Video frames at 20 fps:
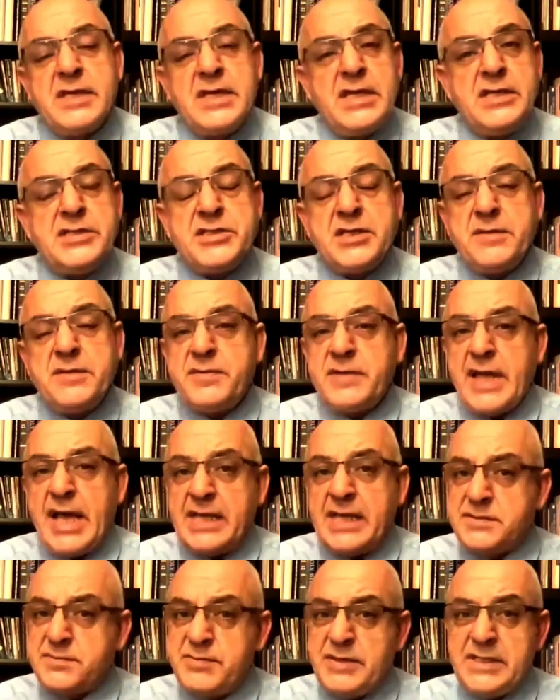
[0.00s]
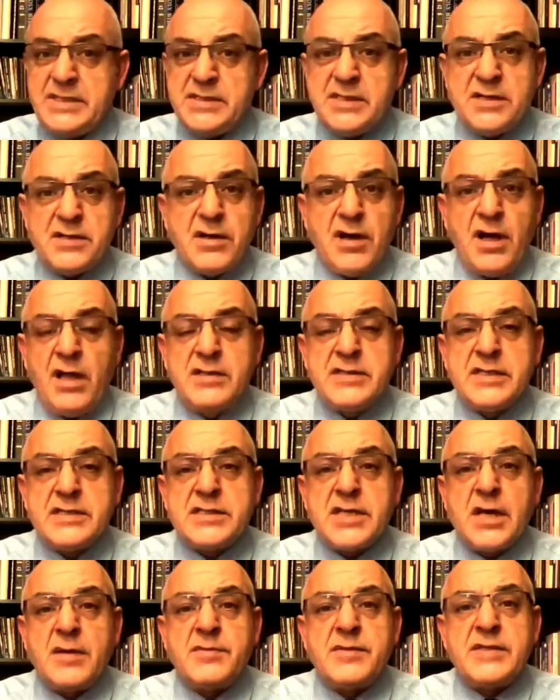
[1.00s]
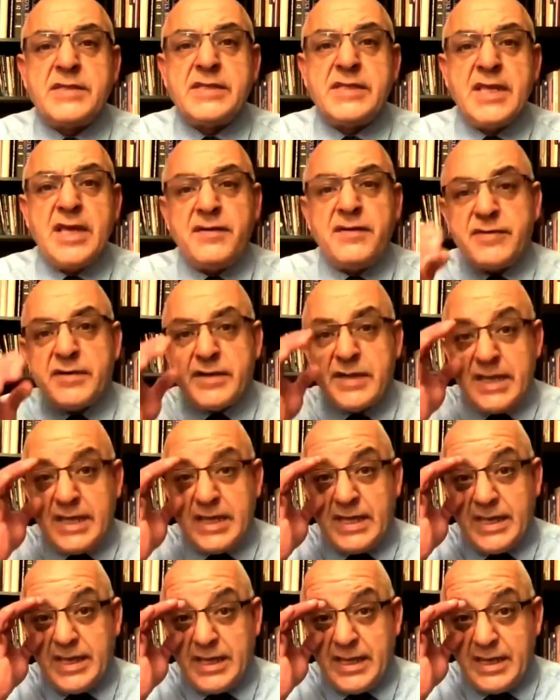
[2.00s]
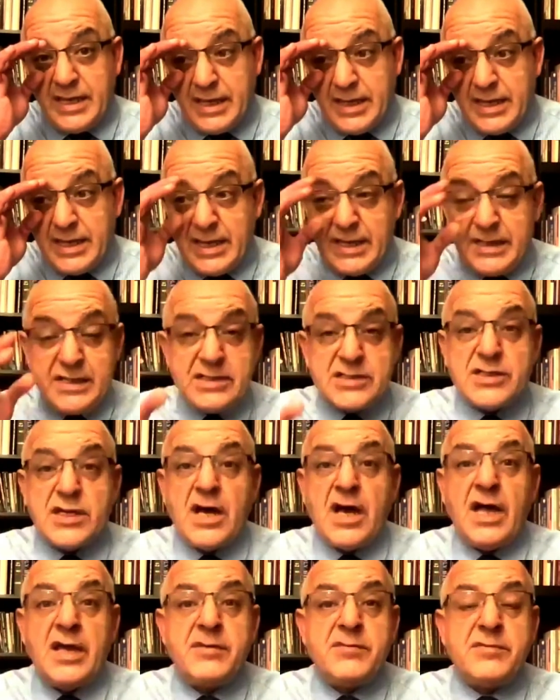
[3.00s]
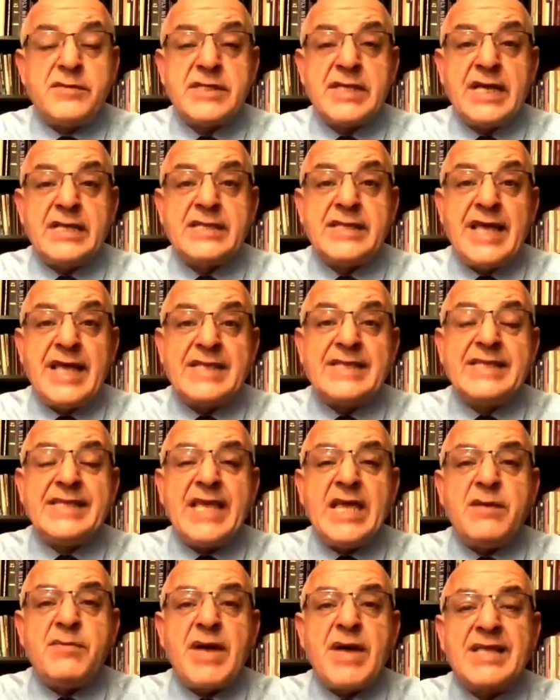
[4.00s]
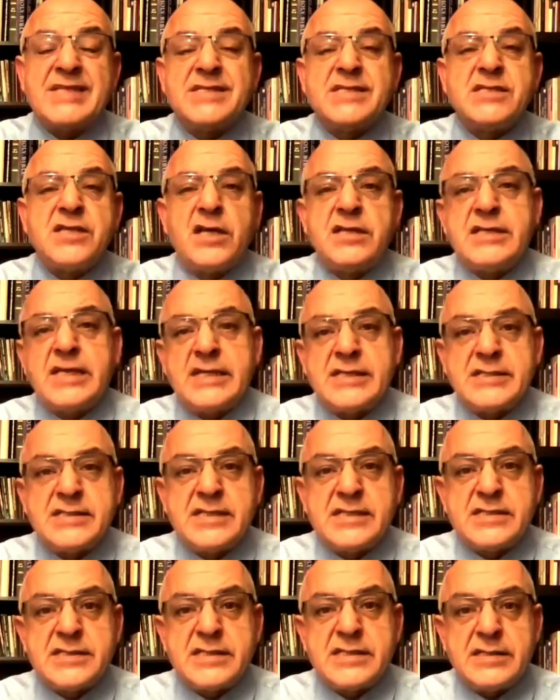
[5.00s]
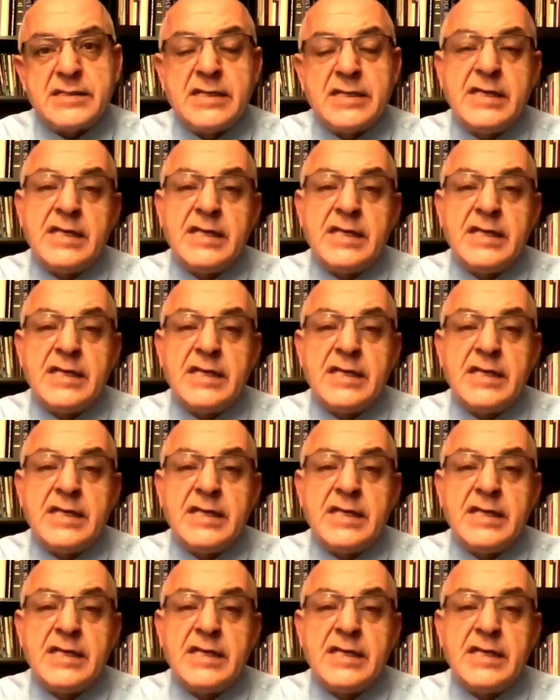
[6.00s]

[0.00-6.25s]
Egypt has been there all the time, never any time that name had not existed.